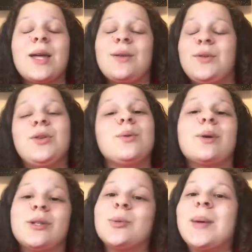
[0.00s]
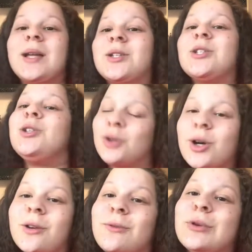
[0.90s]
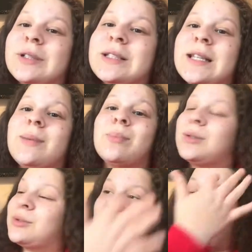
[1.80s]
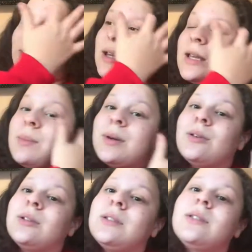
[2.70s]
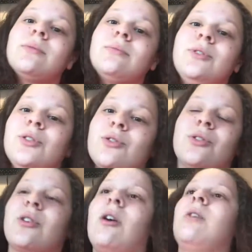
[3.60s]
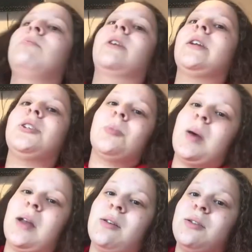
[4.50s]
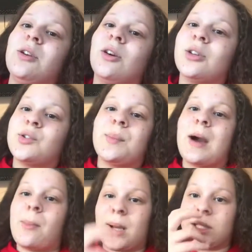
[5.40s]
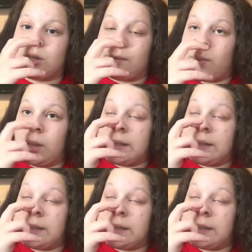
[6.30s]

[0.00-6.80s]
if you do it on your bed, you're gonna fall asleep most likely, because you just are, like, it's your bed. You're gonna somehow manage to fall